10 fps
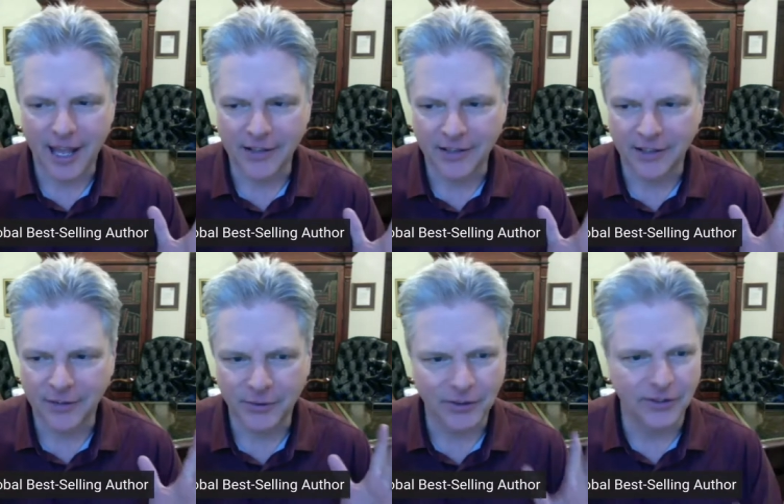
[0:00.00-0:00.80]
and
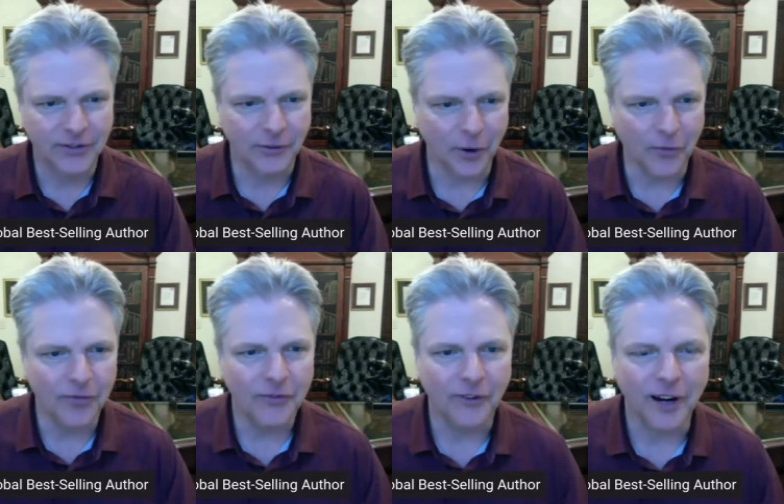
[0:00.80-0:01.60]
just we just
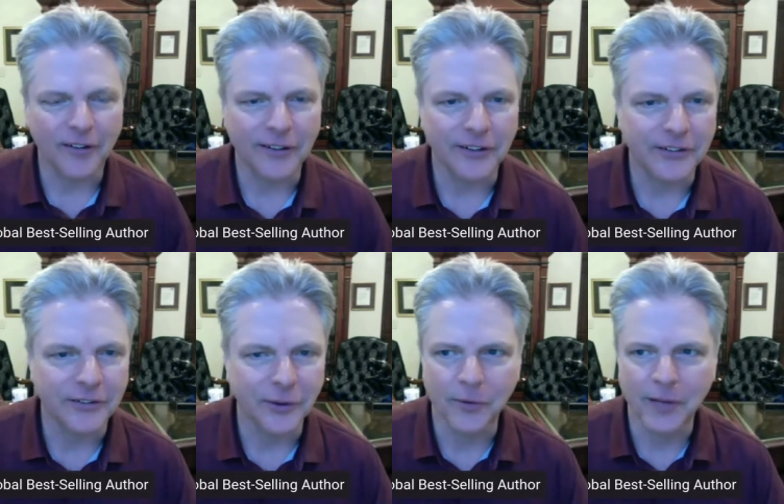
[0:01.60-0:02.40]
drove right. We
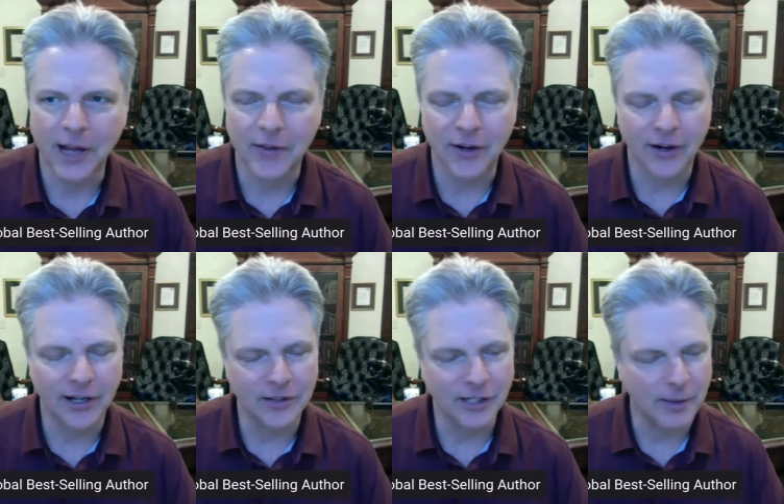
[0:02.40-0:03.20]
just drove down there, and
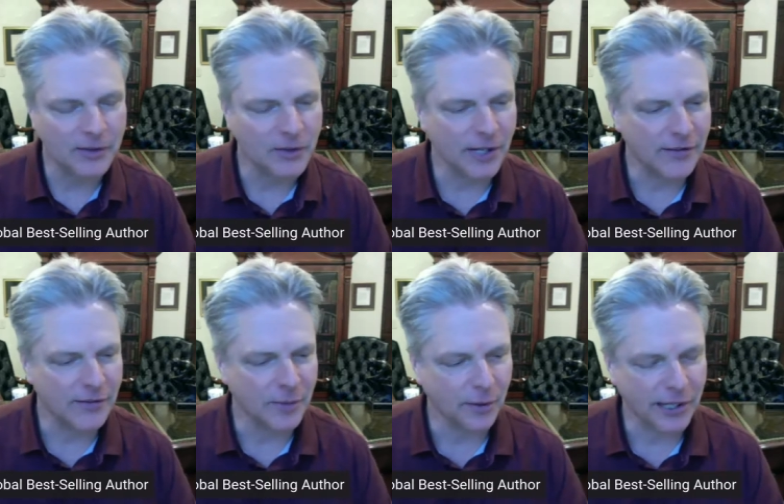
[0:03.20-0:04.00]
it took about two days
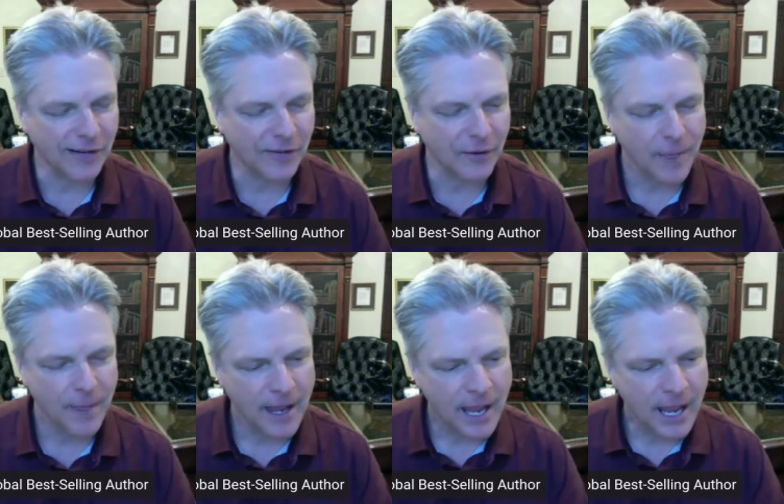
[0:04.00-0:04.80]
for me to recover.
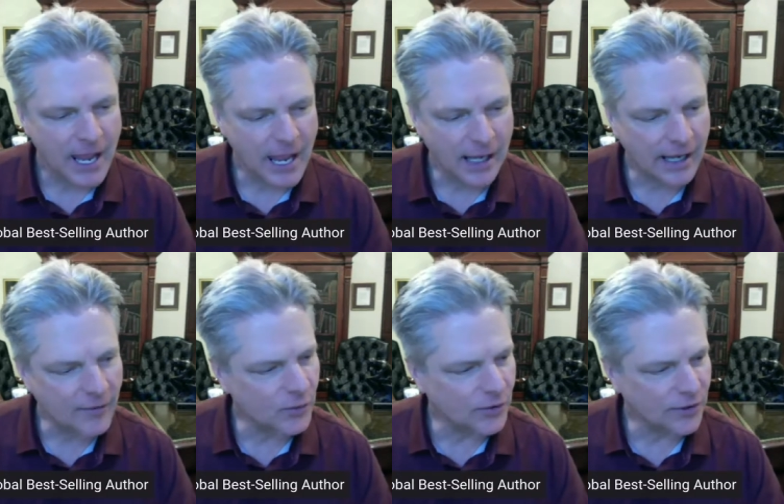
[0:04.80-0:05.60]
And
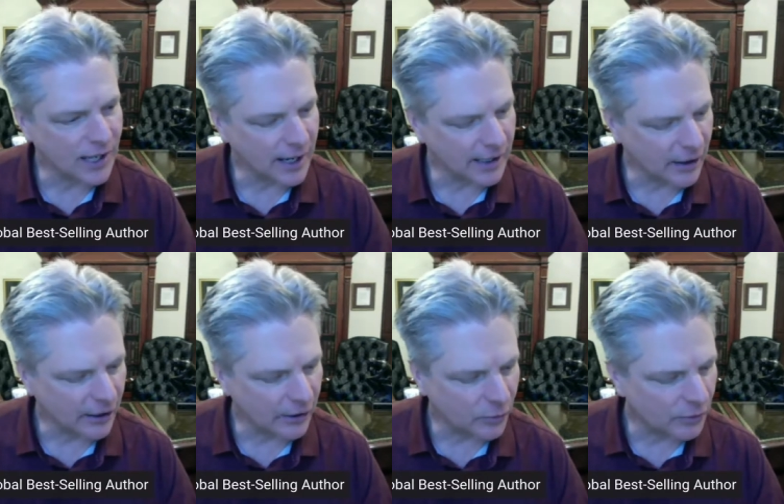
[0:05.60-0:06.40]
afterwards, uh,
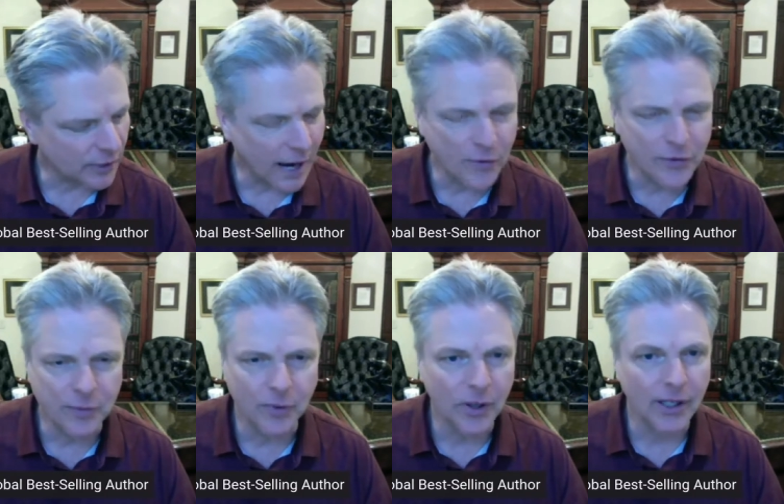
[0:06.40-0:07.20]
Carrie goes, "Well, how's the
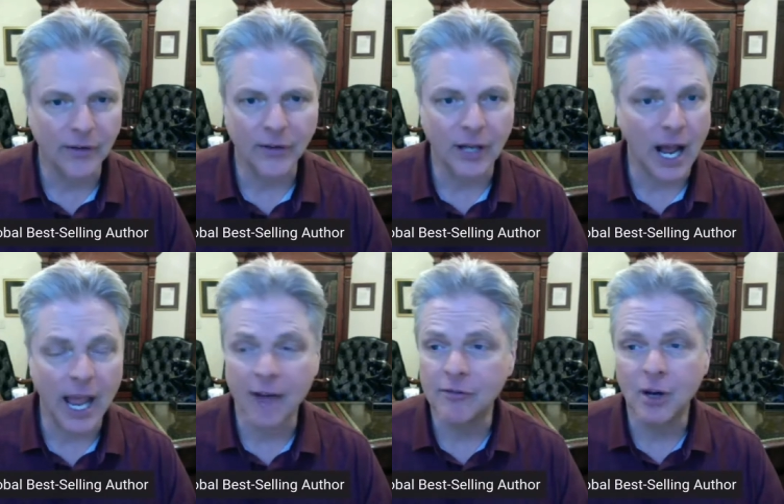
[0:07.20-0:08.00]
book?" I said, "I
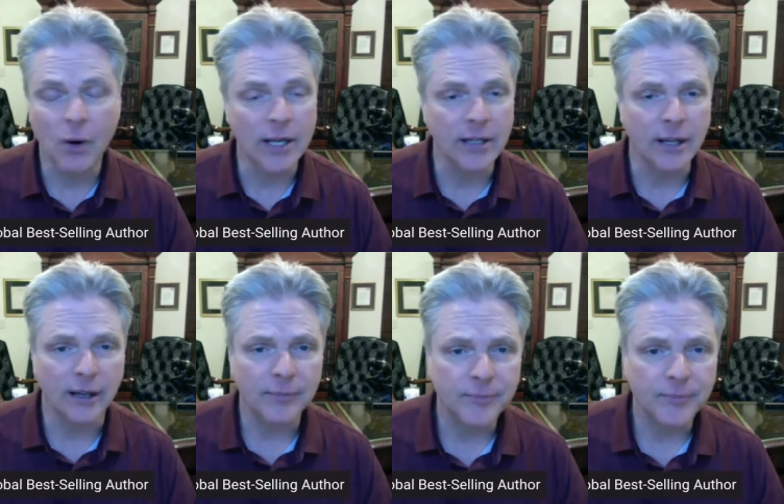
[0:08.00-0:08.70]
have no idea."